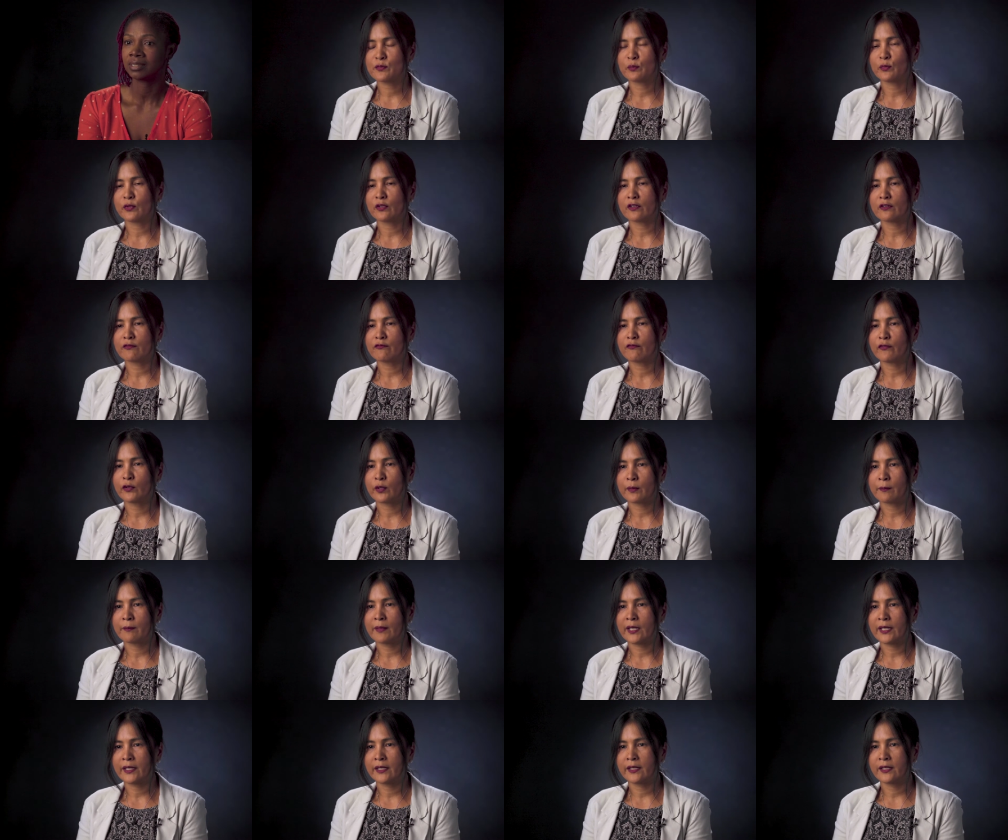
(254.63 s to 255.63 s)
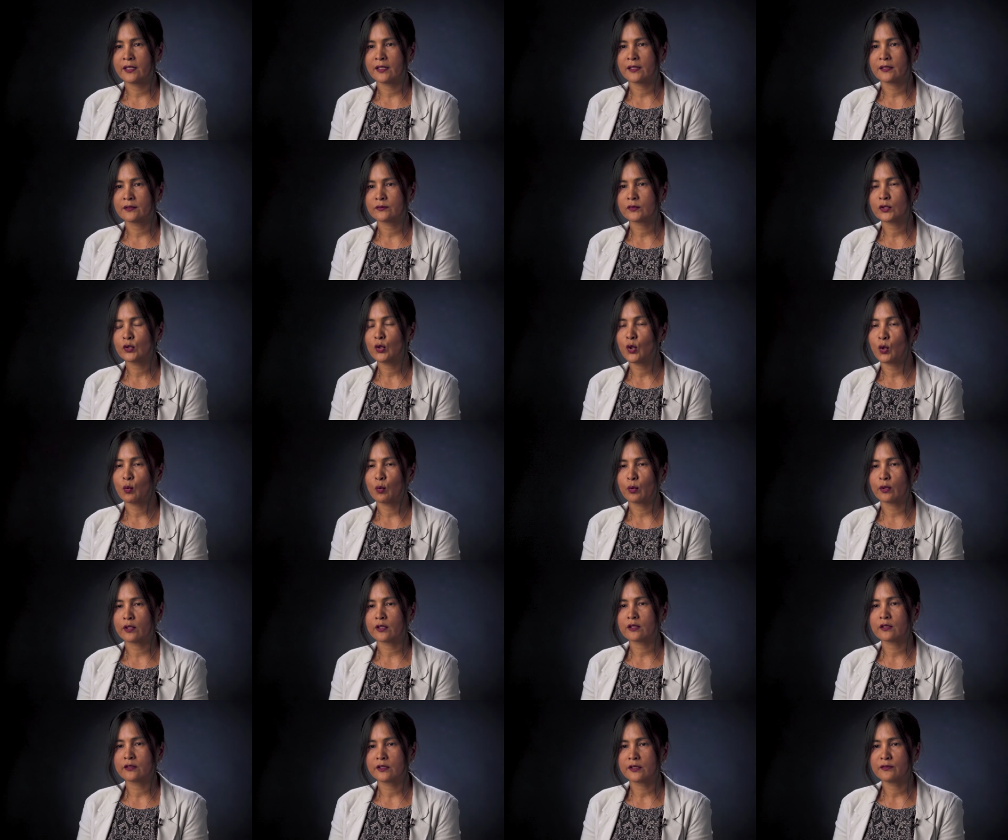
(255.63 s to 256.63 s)
It's more for my
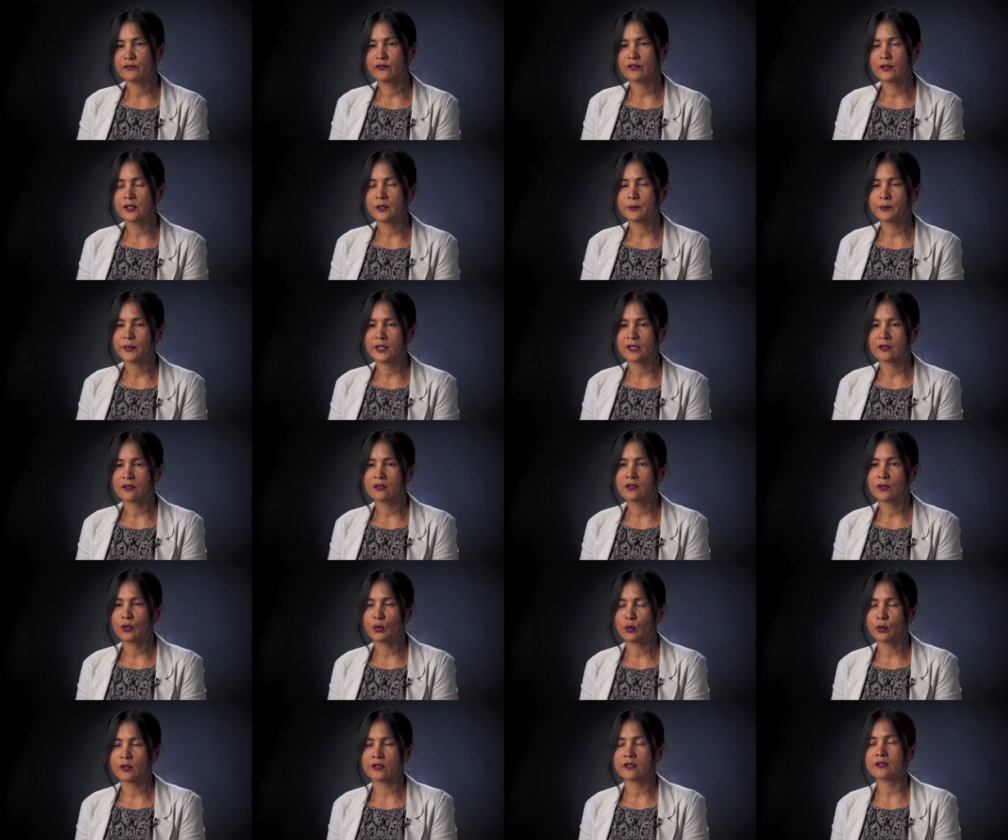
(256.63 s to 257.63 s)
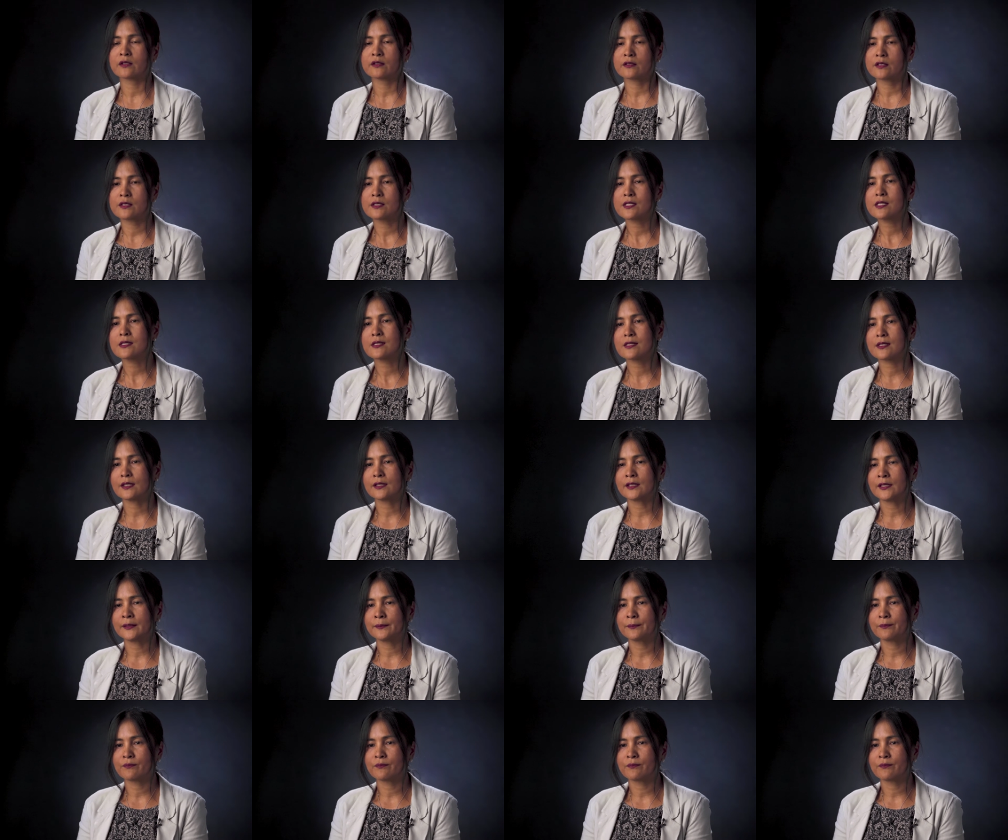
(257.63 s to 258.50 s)
coworker, Filipino coworkers.